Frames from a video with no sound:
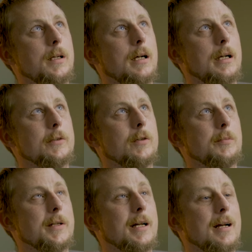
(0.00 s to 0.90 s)
I grew
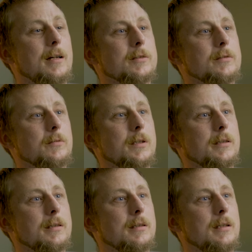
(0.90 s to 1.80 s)
up in a house
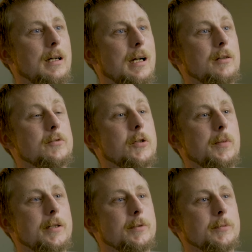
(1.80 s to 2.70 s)
with a
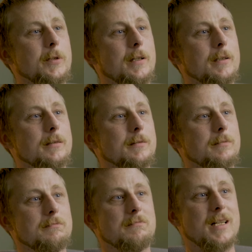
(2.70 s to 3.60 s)
2-bedroom trailer,
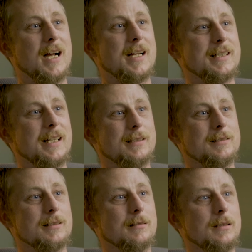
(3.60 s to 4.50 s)
9
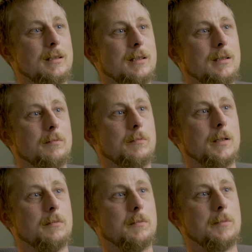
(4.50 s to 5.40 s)
kids.
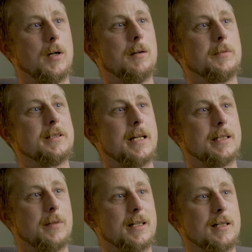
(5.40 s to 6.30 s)
My mom had
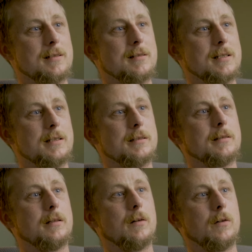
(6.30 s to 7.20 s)
taken my cousins
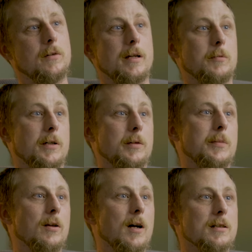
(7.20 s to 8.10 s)
in, or they were going to
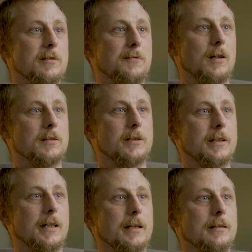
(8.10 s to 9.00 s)
be lost to foster
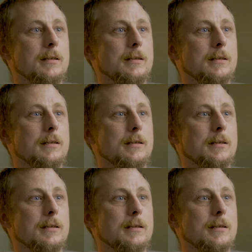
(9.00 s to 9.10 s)
care.